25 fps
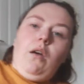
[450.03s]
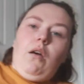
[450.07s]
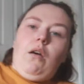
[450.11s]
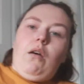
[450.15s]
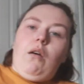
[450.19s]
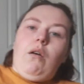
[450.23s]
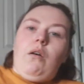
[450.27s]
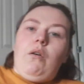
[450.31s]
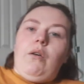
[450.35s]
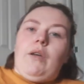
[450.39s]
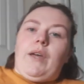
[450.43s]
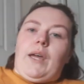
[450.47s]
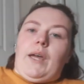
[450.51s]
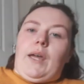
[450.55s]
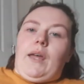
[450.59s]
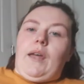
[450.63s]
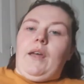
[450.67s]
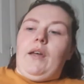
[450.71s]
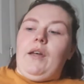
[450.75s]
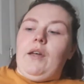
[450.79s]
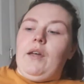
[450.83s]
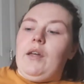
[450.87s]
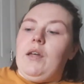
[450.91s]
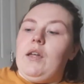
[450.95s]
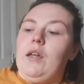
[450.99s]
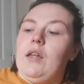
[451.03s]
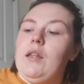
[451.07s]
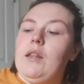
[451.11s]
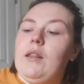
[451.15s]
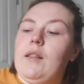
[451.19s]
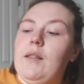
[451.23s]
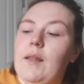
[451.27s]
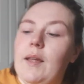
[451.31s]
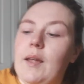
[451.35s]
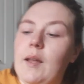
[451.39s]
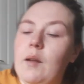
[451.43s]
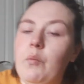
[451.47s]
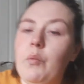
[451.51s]
Okay.
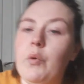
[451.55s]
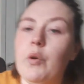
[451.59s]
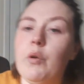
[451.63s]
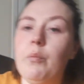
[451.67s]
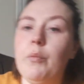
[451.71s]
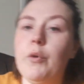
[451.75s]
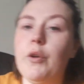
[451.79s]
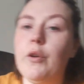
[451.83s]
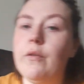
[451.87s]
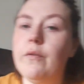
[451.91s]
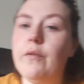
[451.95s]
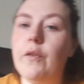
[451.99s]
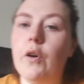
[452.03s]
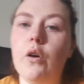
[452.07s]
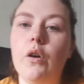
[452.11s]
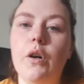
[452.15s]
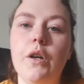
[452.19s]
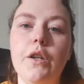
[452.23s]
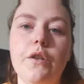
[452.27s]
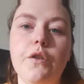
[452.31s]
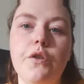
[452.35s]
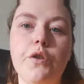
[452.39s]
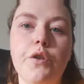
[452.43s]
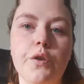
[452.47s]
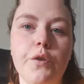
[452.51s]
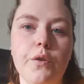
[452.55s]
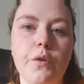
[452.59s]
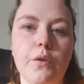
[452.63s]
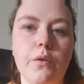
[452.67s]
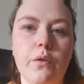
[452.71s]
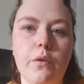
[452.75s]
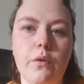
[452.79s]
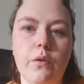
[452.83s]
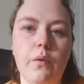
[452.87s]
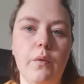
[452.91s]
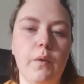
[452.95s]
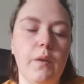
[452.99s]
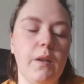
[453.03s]
Then we'll move on
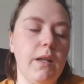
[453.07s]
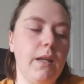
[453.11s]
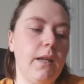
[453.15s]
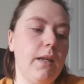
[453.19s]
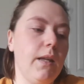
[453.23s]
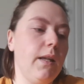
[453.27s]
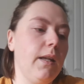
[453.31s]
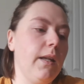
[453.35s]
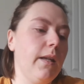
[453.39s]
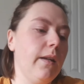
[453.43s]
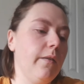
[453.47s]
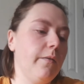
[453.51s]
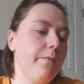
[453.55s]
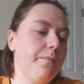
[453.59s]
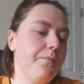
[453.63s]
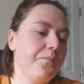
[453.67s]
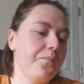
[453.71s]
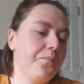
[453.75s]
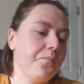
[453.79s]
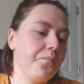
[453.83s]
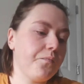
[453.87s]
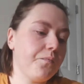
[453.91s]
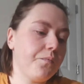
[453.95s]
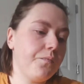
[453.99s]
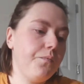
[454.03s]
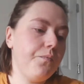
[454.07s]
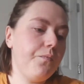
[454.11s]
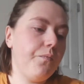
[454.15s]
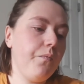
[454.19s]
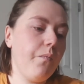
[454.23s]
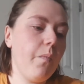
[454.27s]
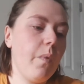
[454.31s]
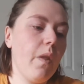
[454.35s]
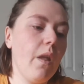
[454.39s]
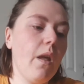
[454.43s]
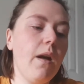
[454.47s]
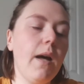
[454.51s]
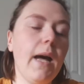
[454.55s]
to the,
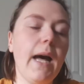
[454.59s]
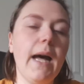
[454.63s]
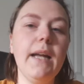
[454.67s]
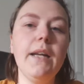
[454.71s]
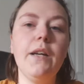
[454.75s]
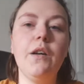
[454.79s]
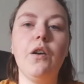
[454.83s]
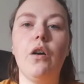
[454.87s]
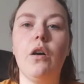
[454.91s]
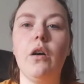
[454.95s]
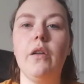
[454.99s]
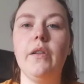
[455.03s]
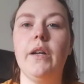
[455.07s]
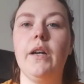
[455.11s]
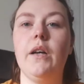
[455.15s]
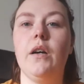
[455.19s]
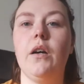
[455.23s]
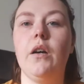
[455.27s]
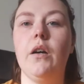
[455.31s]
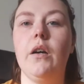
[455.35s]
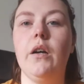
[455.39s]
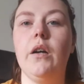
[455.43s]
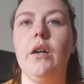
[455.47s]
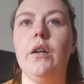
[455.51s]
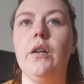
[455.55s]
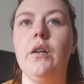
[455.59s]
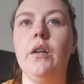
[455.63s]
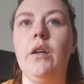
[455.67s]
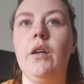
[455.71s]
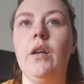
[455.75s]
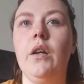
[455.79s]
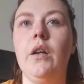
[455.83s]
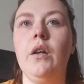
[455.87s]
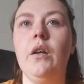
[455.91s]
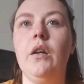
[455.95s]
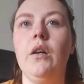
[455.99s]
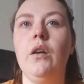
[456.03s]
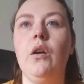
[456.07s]
I call it her
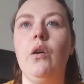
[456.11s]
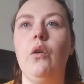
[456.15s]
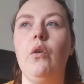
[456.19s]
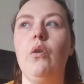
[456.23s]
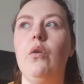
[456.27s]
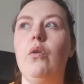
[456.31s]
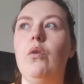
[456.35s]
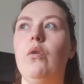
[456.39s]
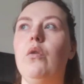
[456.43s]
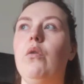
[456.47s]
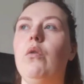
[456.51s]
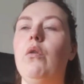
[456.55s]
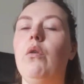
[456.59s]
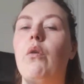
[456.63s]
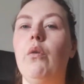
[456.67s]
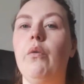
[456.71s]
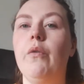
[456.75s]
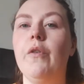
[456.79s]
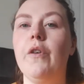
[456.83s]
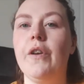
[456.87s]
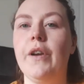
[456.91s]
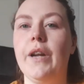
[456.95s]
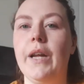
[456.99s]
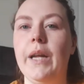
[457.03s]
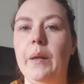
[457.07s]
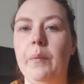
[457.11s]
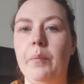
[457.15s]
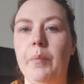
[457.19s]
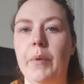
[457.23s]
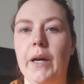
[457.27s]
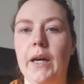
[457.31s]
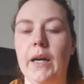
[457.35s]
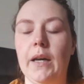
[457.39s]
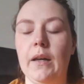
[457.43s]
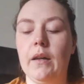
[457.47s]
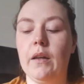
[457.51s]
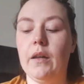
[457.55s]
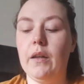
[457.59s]
overnight
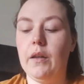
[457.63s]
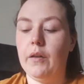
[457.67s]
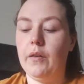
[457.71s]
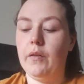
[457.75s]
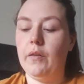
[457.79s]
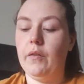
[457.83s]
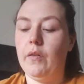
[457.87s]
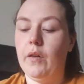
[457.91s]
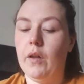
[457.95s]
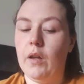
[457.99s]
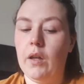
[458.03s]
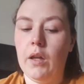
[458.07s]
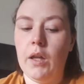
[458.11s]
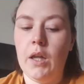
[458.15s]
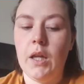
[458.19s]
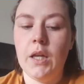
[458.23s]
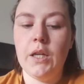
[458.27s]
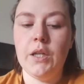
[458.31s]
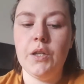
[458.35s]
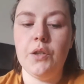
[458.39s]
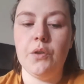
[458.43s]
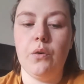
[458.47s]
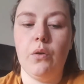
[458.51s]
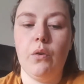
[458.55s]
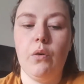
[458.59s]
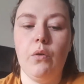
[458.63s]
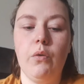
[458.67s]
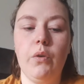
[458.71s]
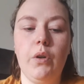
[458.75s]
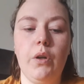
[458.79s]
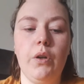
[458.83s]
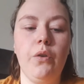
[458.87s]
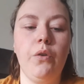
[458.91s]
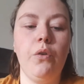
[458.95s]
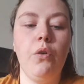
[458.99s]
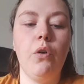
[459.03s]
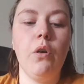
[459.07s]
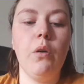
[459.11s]
bag. So
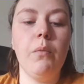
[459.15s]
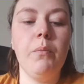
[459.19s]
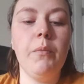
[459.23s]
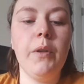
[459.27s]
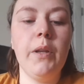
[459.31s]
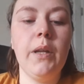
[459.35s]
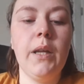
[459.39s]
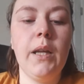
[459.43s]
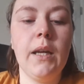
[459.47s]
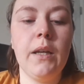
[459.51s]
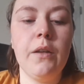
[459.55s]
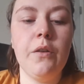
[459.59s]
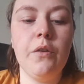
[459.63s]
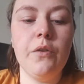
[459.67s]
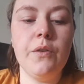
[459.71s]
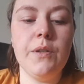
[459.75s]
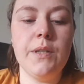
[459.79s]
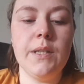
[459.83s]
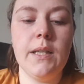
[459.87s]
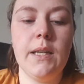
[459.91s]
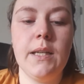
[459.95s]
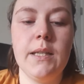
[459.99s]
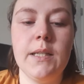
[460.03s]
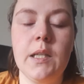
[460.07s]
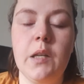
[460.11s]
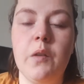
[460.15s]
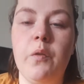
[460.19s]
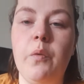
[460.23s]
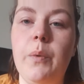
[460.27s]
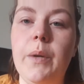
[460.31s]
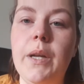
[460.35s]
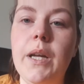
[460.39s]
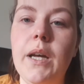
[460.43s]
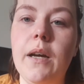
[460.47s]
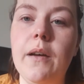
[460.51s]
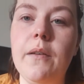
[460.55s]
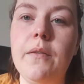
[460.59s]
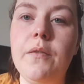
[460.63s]
normally I use this if we
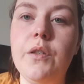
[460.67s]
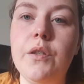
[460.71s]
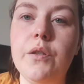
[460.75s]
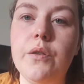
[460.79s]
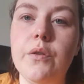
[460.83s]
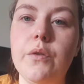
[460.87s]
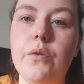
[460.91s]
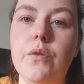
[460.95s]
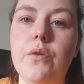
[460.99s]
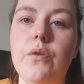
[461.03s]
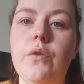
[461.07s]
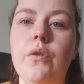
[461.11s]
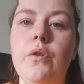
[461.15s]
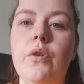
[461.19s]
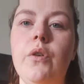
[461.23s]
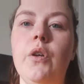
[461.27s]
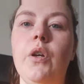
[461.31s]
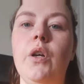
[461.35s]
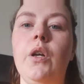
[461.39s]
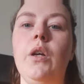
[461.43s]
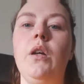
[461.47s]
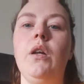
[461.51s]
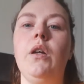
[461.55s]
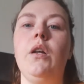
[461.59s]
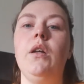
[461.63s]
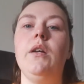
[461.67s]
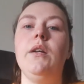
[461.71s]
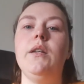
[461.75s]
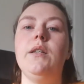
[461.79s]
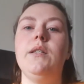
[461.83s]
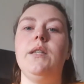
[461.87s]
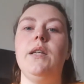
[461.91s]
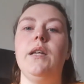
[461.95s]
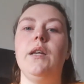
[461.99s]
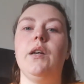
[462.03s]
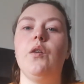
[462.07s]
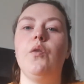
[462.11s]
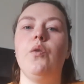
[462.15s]
have to
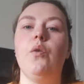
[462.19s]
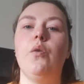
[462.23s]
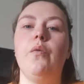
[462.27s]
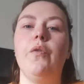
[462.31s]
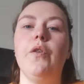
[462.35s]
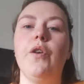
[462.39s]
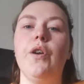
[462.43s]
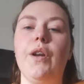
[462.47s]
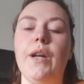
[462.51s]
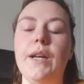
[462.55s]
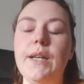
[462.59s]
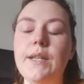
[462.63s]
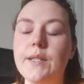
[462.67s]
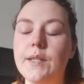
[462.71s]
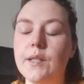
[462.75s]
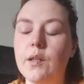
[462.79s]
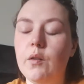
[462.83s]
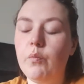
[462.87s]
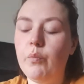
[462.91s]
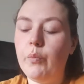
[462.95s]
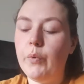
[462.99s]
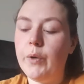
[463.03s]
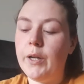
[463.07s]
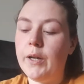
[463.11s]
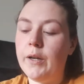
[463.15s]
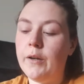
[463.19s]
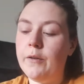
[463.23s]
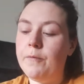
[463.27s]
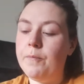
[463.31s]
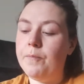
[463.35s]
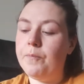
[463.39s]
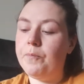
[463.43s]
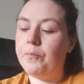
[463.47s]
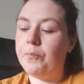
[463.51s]
take her overnight somewhere.